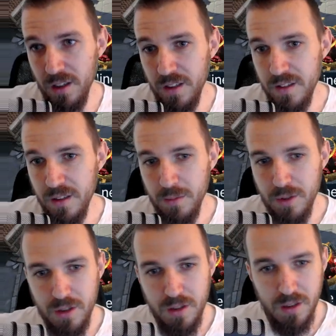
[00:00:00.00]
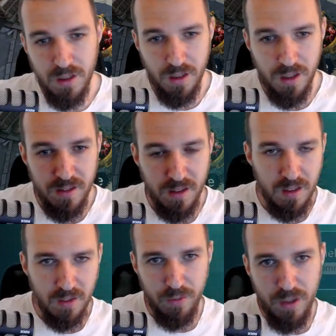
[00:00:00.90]
some nice
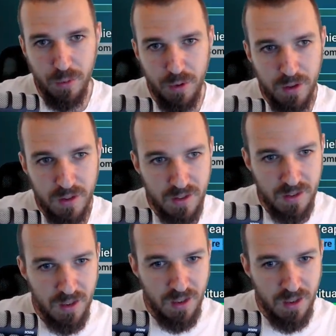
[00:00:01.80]
little rewards